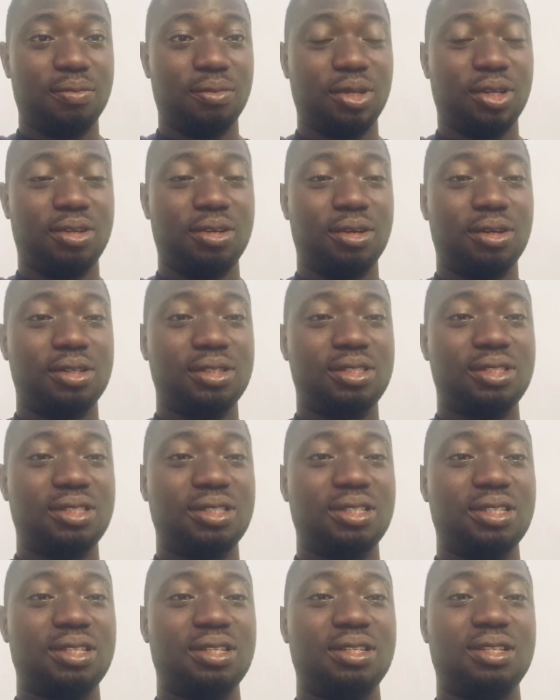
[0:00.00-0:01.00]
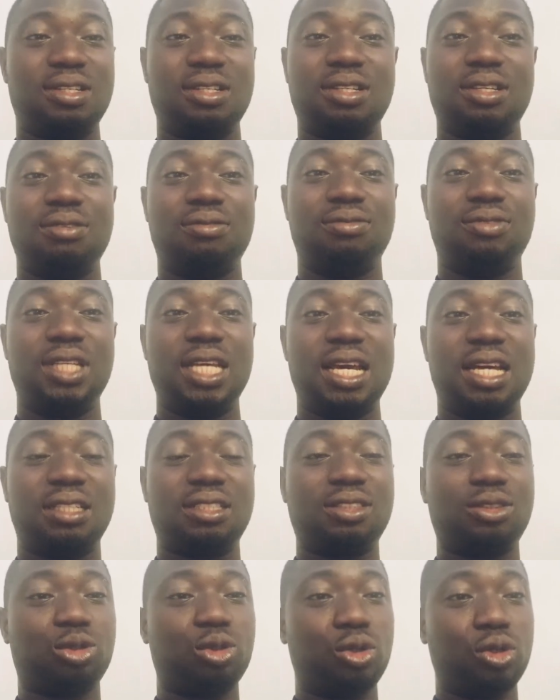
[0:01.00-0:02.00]
Because if they
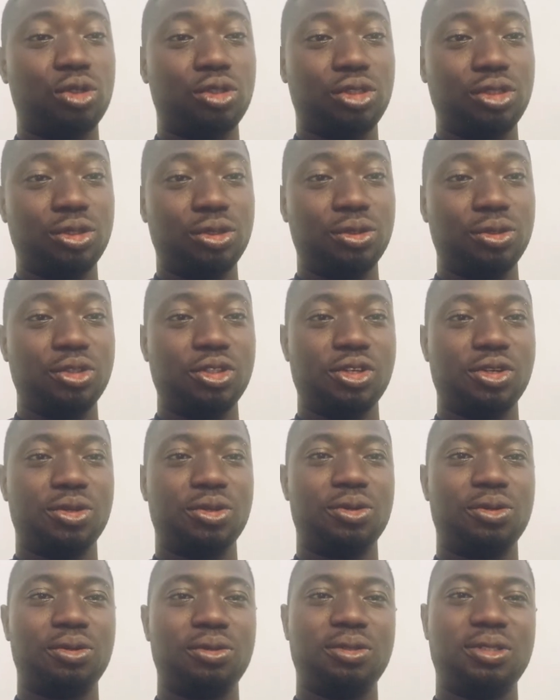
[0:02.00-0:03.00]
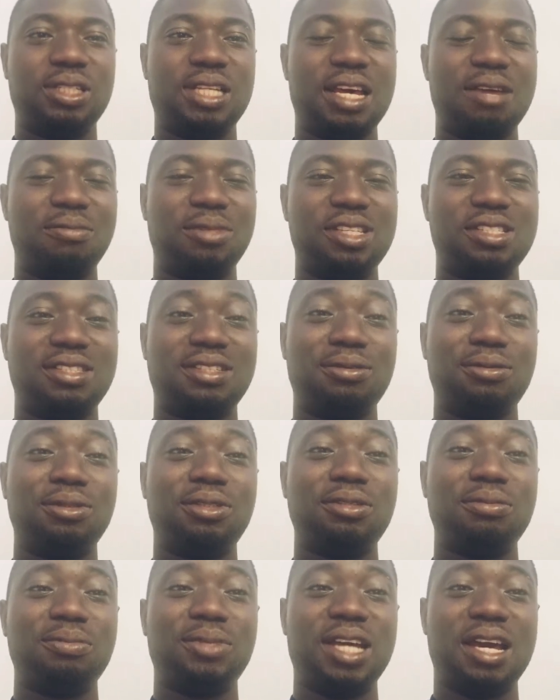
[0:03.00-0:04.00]
had told you, you know, that means they
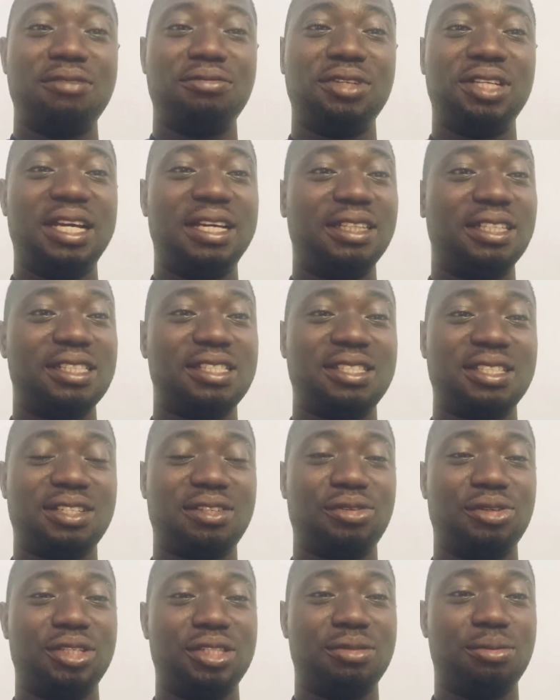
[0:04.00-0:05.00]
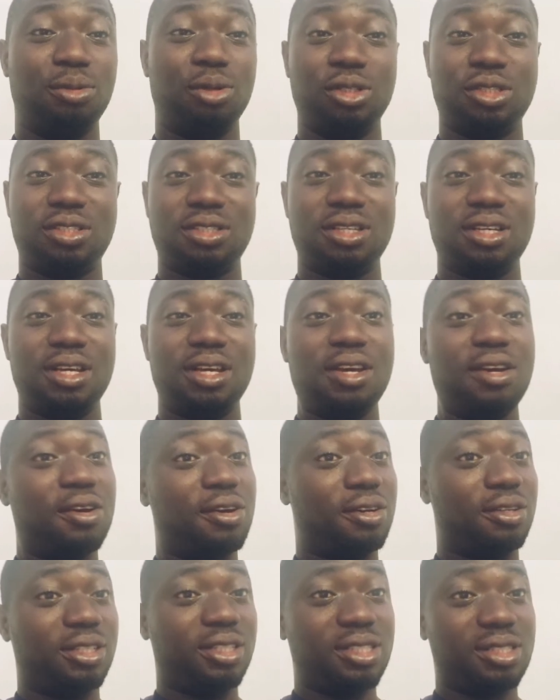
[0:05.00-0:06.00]
wouldn't be having any secret. But
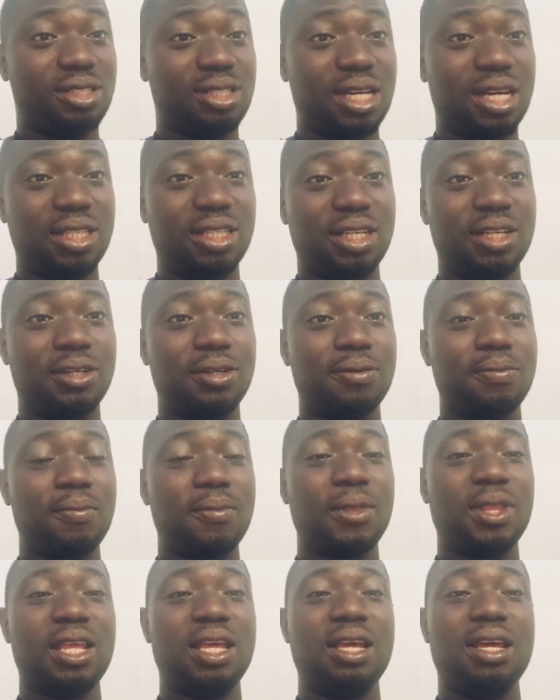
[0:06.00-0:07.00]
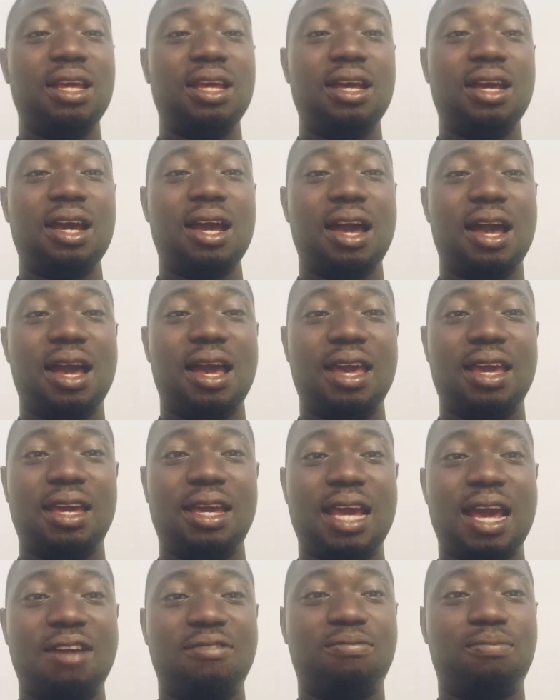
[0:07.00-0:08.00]
on this channel, I
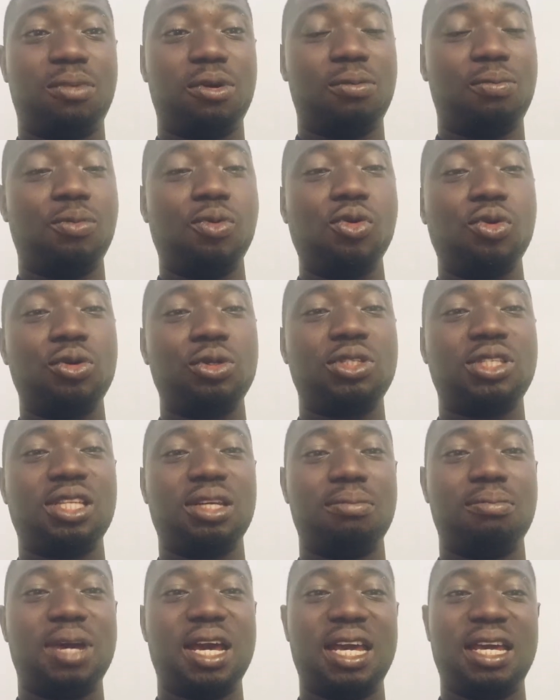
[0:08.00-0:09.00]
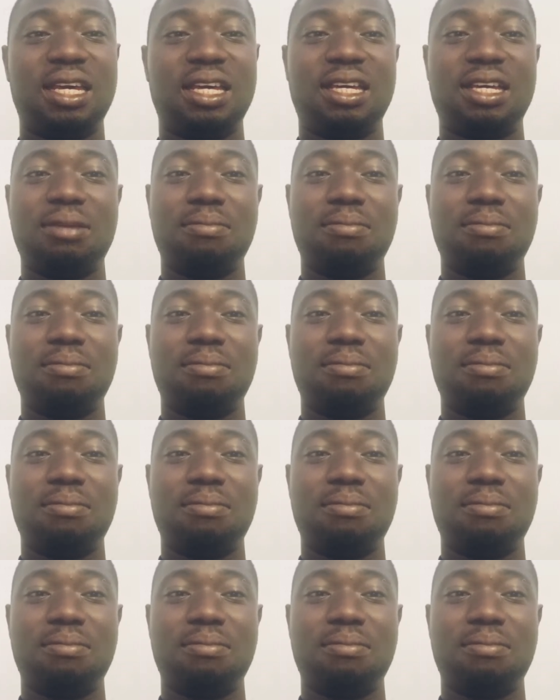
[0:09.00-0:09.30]
have proposed in my